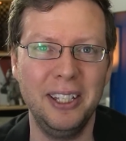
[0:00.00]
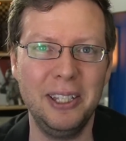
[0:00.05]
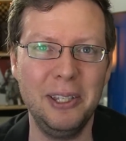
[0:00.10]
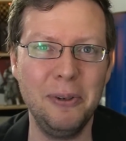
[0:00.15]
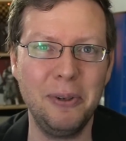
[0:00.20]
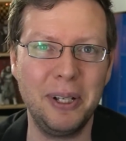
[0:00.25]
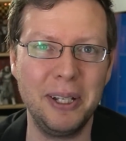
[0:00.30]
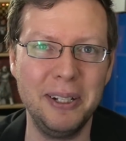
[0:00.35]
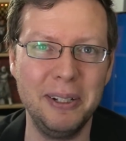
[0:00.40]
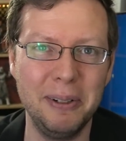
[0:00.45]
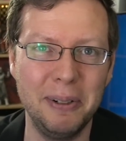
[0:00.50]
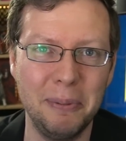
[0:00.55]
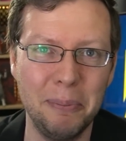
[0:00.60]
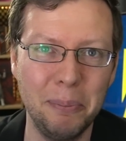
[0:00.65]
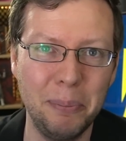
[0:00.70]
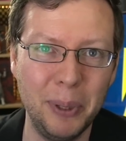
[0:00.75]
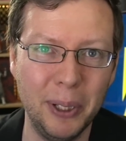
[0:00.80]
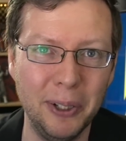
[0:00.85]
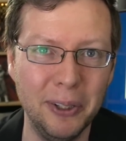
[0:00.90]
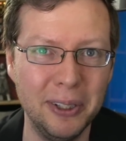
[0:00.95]
you
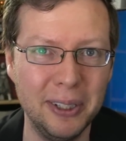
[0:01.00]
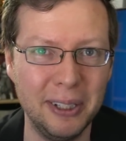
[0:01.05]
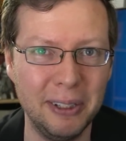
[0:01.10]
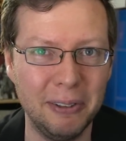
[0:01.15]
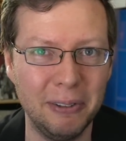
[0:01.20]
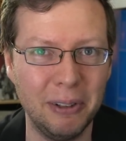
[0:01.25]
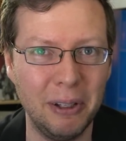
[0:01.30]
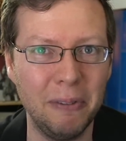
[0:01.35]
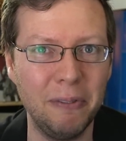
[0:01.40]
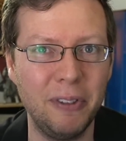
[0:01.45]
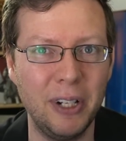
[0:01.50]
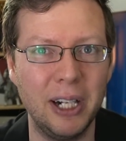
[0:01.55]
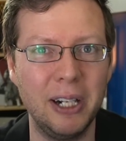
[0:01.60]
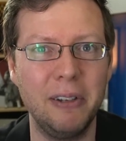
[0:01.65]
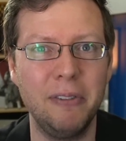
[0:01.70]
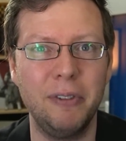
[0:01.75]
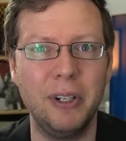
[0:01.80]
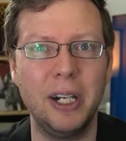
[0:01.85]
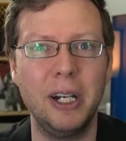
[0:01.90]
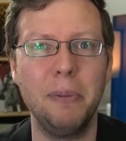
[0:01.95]
can build a, a
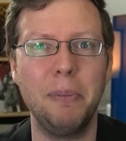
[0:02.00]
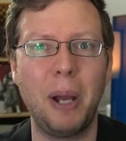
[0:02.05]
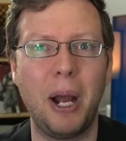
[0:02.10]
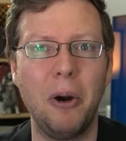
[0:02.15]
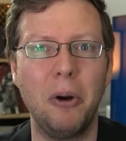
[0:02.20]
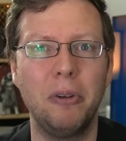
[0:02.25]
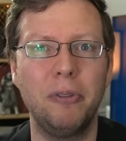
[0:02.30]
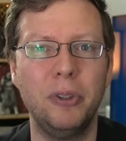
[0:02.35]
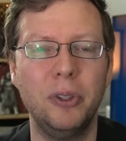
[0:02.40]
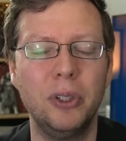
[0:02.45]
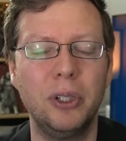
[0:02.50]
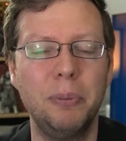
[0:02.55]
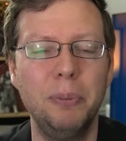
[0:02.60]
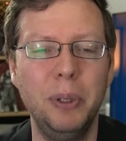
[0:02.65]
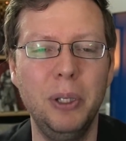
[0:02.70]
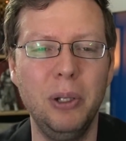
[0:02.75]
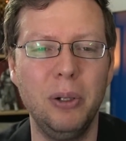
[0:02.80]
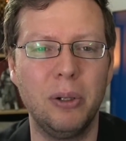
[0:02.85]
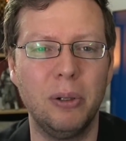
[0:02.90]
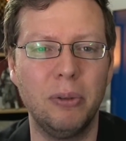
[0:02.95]
very, very powerful
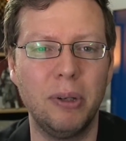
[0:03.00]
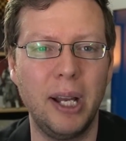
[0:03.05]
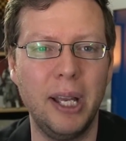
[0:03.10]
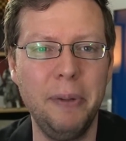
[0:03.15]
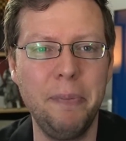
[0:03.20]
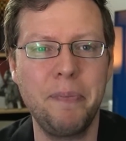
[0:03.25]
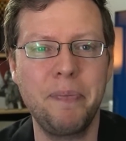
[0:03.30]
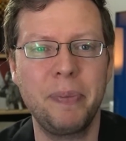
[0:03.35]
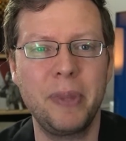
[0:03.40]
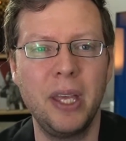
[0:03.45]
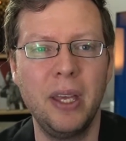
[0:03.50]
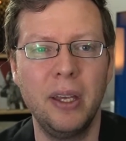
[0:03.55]
computer, right?